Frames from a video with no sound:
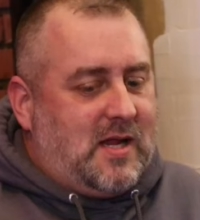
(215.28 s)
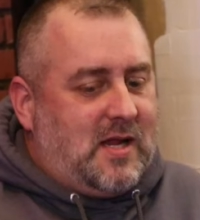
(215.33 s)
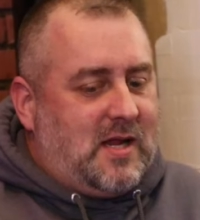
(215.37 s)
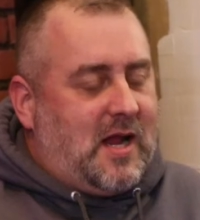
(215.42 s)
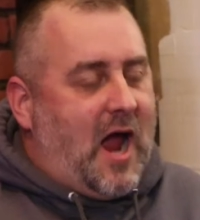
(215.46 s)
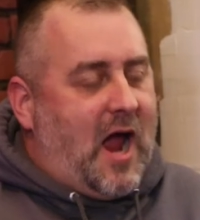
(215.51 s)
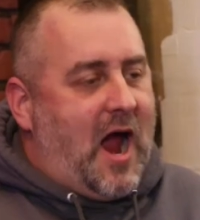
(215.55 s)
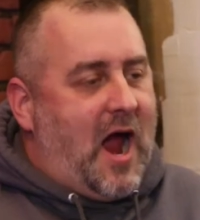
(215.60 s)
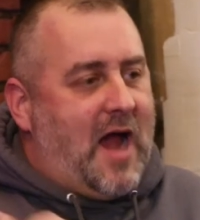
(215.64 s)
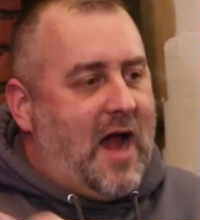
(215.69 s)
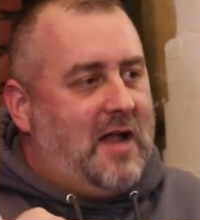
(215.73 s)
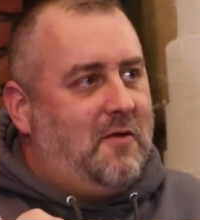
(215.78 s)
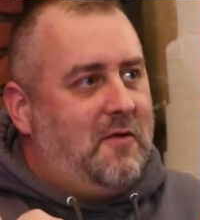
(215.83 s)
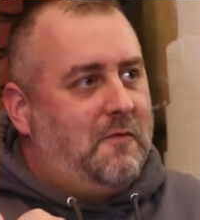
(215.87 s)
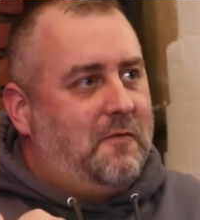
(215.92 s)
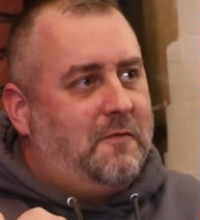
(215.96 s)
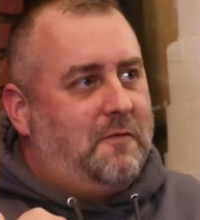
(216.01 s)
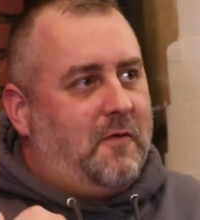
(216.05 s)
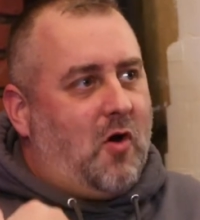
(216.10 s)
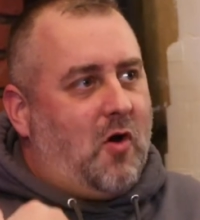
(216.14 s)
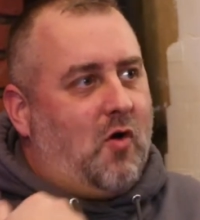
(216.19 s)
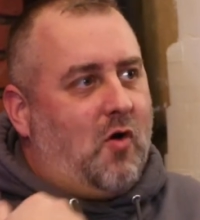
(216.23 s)
kind
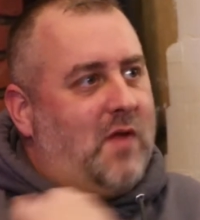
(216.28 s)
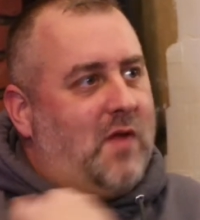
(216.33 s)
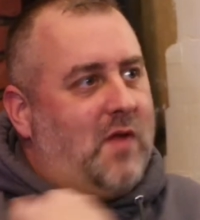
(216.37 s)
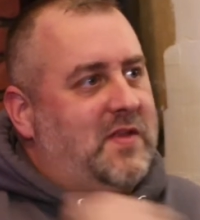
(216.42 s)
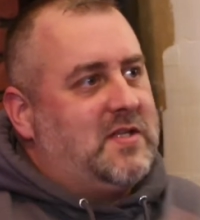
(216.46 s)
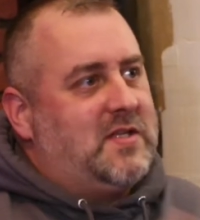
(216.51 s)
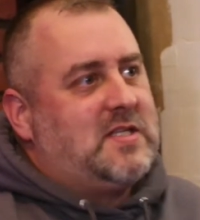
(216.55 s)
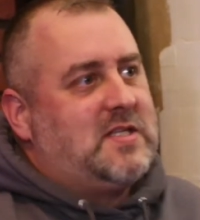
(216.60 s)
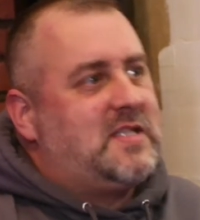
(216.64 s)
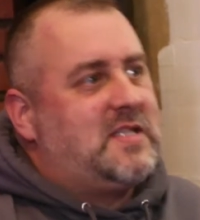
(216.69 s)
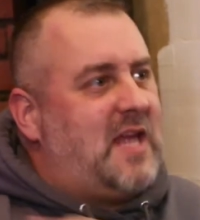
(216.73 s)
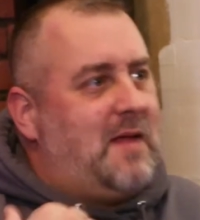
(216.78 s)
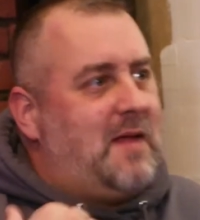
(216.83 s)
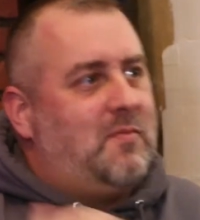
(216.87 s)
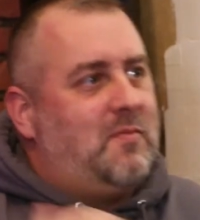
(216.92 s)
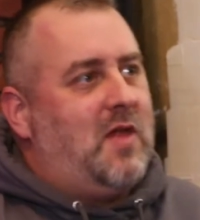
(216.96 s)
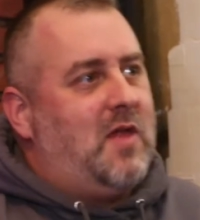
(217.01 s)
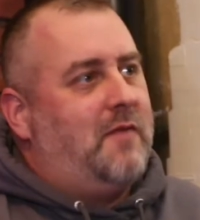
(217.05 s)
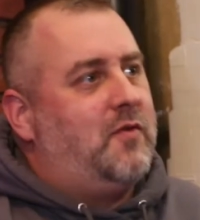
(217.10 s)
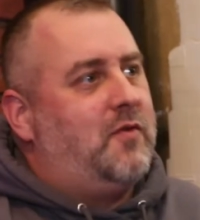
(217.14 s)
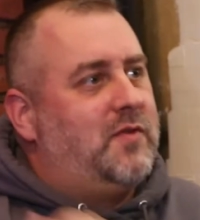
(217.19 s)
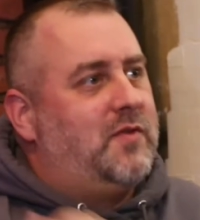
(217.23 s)
of are on the same
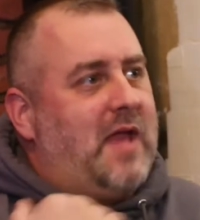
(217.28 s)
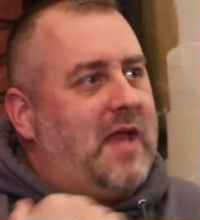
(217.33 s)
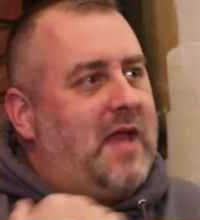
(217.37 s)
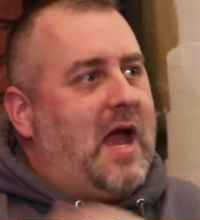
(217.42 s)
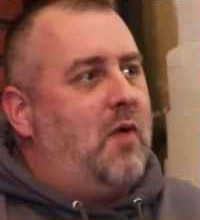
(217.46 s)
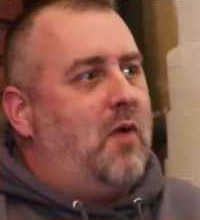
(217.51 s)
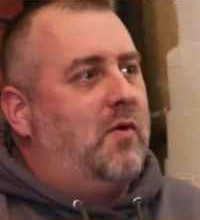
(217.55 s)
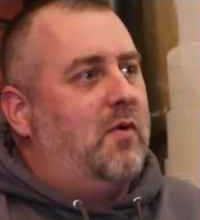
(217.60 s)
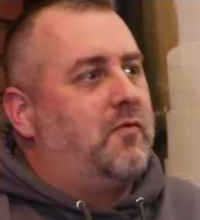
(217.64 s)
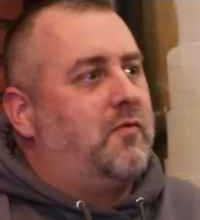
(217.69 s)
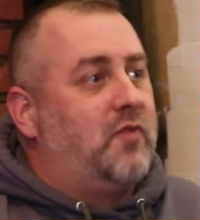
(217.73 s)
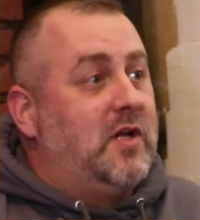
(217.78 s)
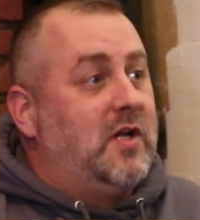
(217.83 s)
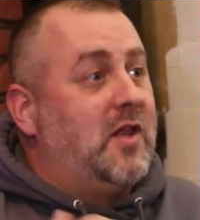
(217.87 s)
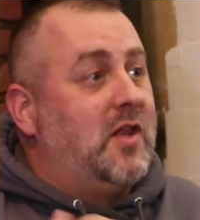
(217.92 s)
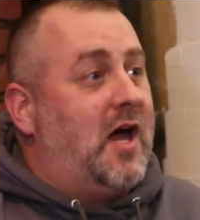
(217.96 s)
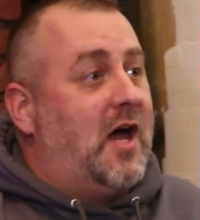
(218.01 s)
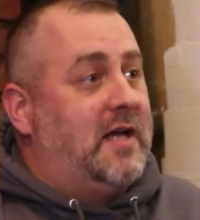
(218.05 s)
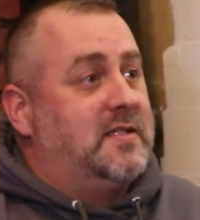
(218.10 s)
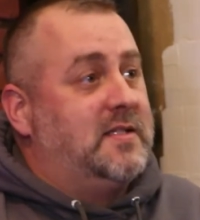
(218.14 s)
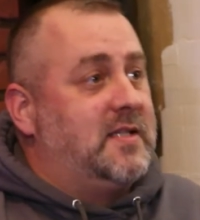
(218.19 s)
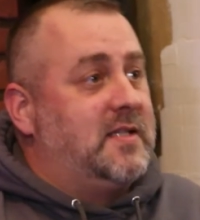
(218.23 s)
level now of
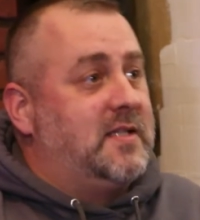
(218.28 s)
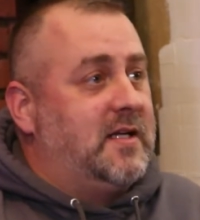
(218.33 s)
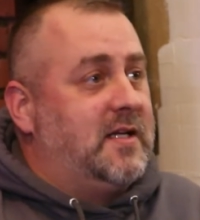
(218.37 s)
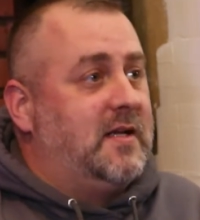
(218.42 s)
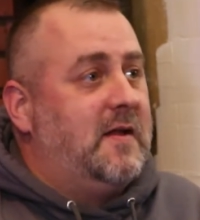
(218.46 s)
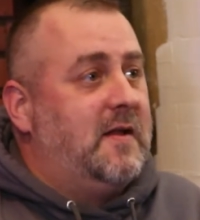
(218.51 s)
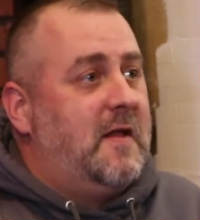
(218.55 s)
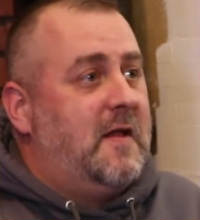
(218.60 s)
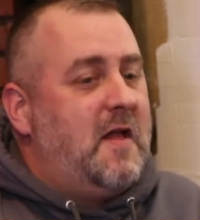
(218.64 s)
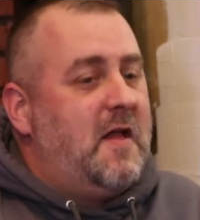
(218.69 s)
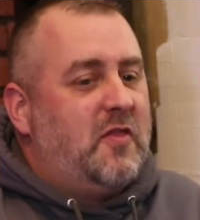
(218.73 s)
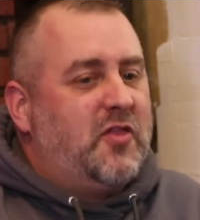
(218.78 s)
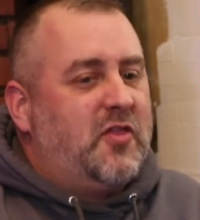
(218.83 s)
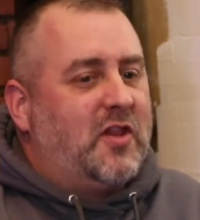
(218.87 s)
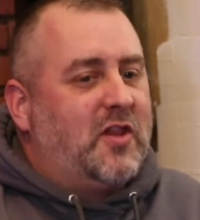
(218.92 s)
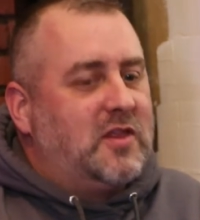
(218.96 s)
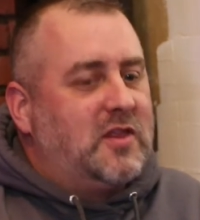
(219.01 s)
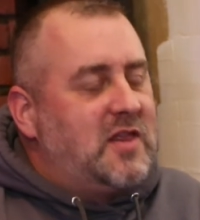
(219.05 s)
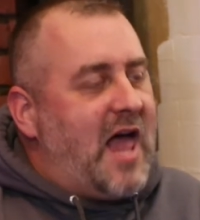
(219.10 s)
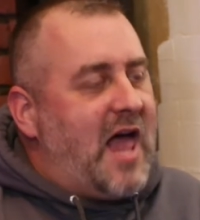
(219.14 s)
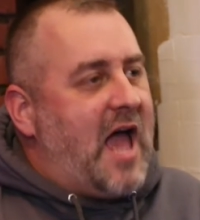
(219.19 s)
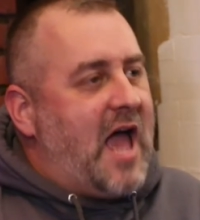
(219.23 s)
realizing the
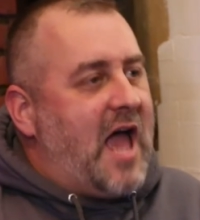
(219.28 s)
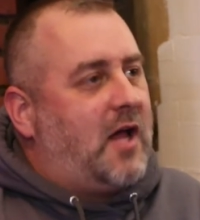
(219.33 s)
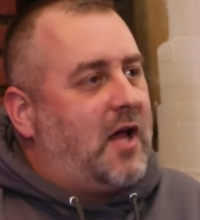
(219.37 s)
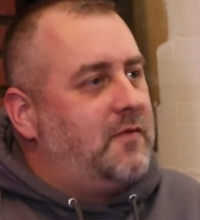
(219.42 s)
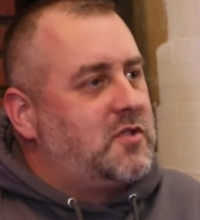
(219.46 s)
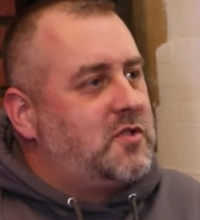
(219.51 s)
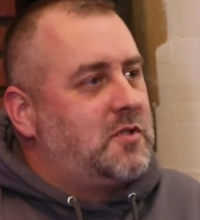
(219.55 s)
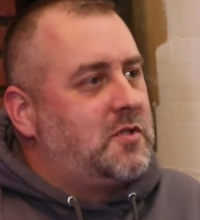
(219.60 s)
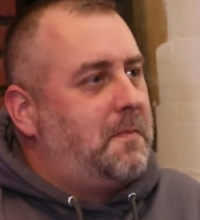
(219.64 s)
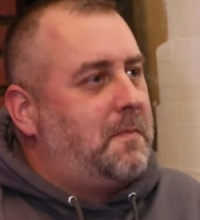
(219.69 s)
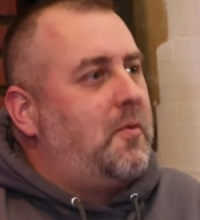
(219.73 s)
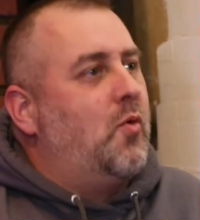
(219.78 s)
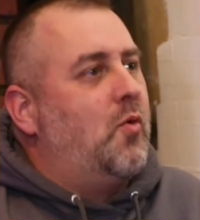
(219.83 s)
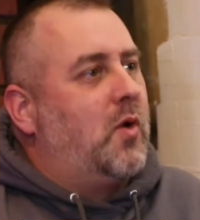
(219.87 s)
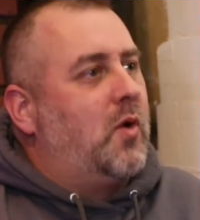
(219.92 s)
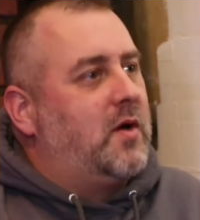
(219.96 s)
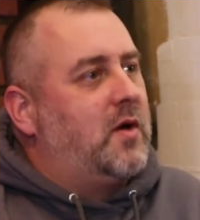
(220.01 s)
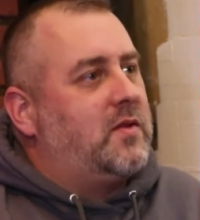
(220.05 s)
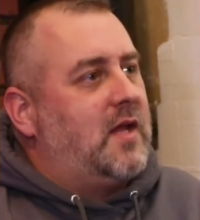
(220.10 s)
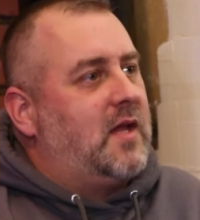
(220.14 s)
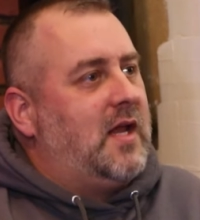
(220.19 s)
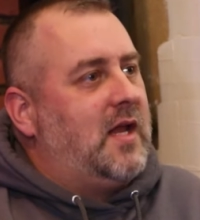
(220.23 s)
lack of
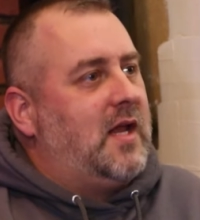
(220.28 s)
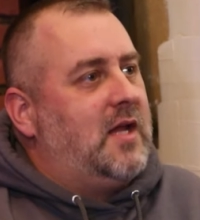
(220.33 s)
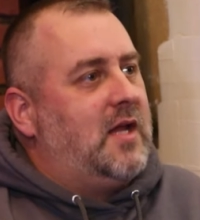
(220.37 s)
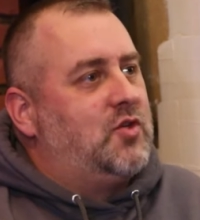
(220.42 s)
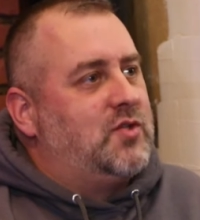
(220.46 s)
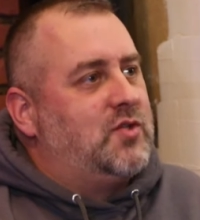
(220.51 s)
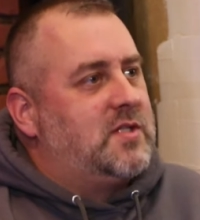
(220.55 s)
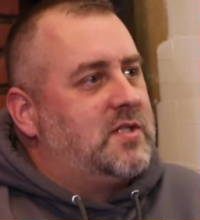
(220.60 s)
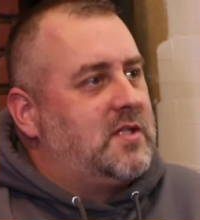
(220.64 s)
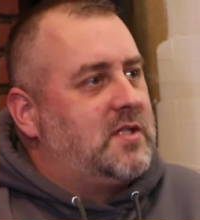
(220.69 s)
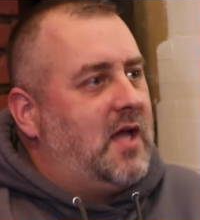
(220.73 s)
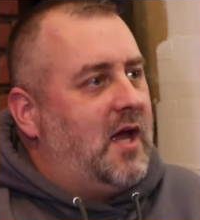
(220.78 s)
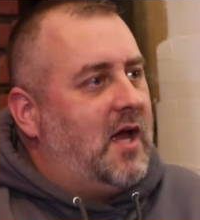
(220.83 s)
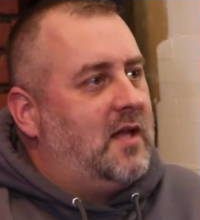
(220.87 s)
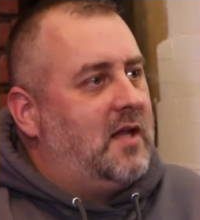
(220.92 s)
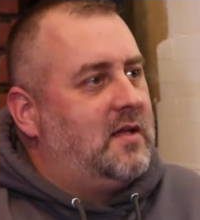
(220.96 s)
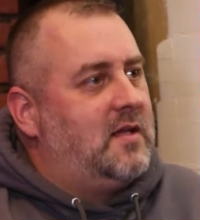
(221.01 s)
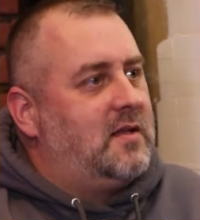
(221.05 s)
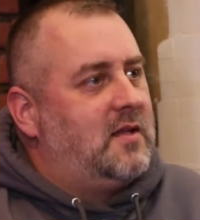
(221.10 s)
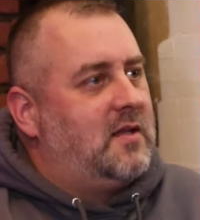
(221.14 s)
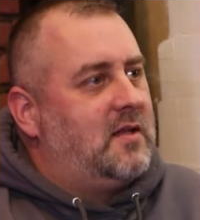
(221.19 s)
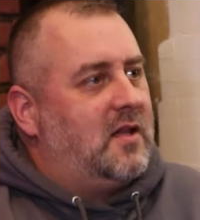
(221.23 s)
support that agents get,
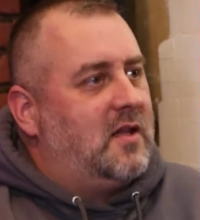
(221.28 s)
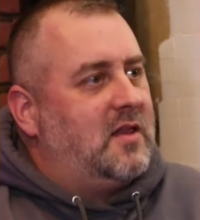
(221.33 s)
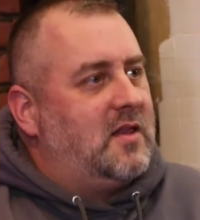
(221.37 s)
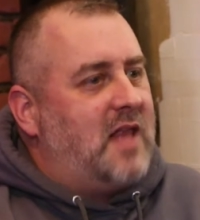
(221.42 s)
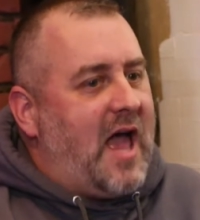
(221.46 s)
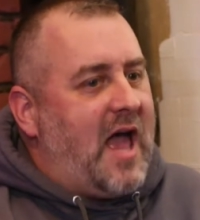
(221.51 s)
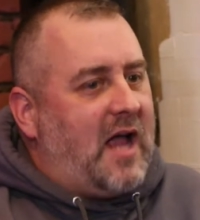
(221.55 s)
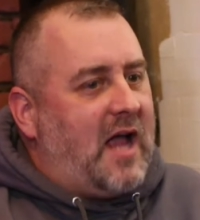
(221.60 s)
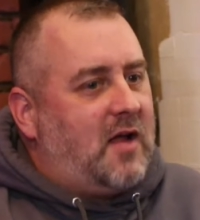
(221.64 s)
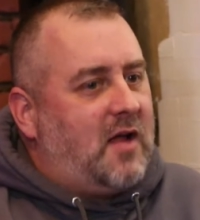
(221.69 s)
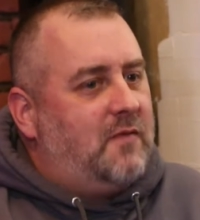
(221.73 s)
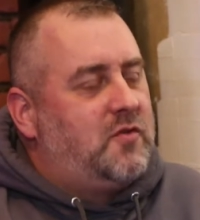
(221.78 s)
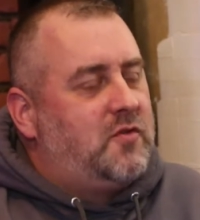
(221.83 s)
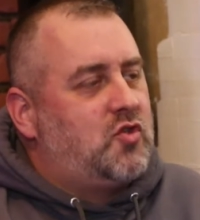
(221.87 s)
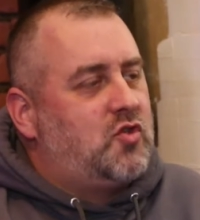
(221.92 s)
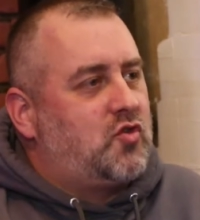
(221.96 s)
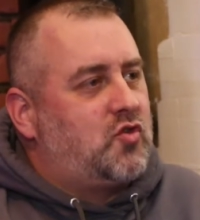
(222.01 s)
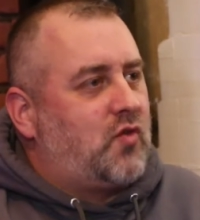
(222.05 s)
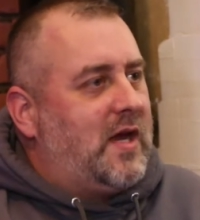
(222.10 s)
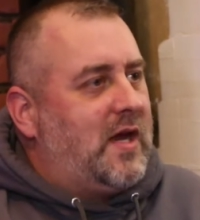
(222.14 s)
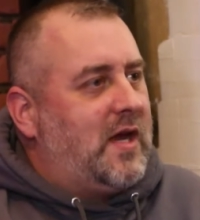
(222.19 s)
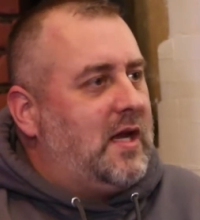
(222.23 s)
the lack of
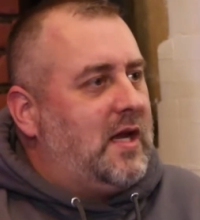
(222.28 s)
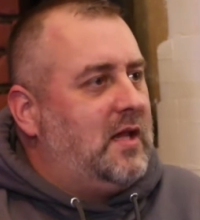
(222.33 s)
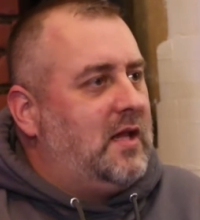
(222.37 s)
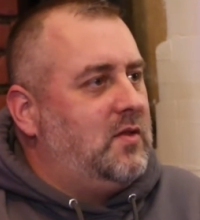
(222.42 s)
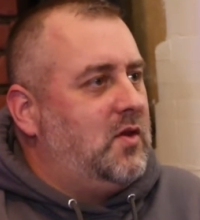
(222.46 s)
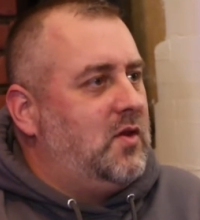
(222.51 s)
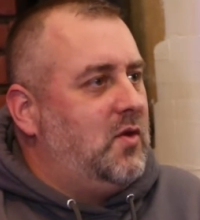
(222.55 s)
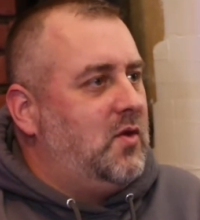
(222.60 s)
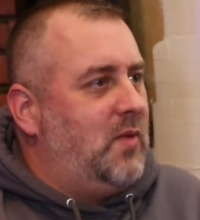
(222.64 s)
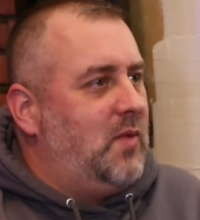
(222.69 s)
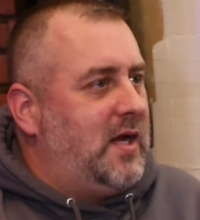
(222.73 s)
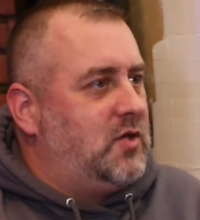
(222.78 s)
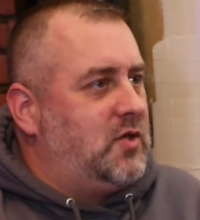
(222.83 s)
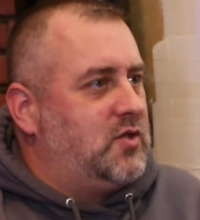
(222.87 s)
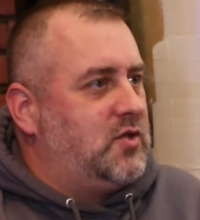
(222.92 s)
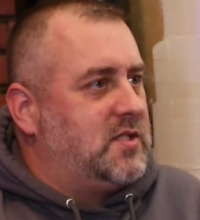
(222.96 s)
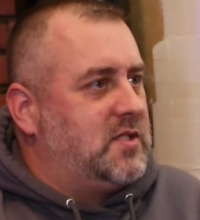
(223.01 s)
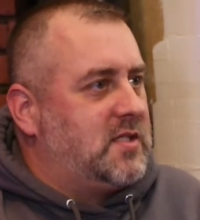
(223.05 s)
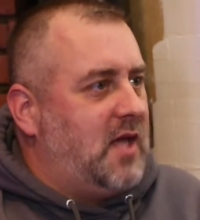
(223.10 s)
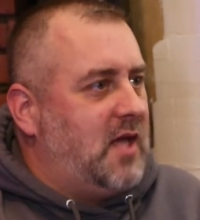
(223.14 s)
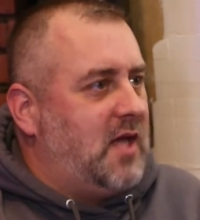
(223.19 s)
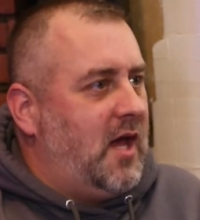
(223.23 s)
training the new
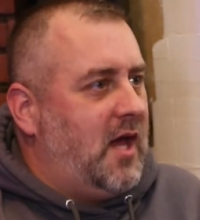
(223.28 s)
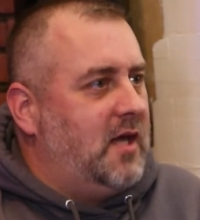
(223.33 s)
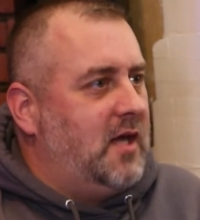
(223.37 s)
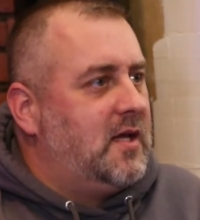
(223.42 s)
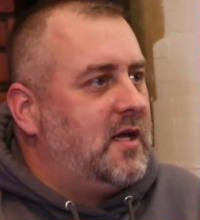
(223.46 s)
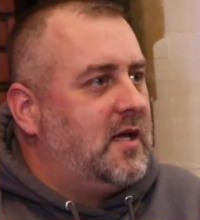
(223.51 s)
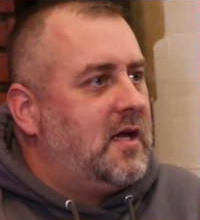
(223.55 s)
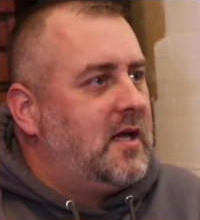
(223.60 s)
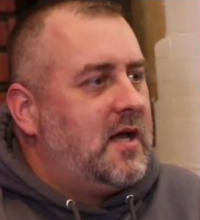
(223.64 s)
agents get,